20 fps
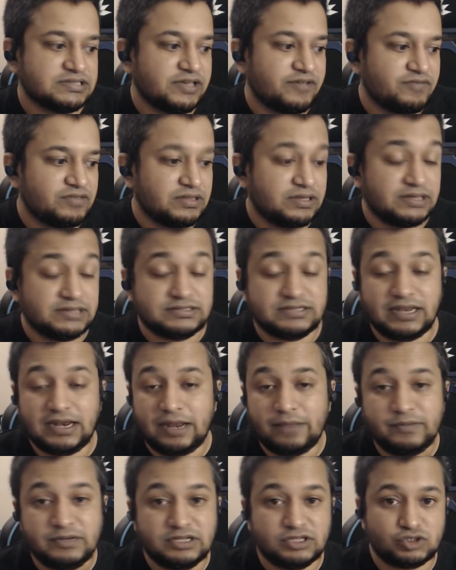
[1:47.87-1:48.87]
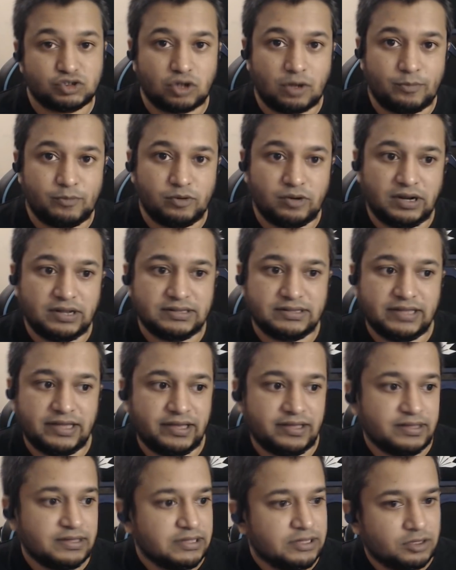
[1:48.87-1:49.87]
everything. He said, let me just stop you right there.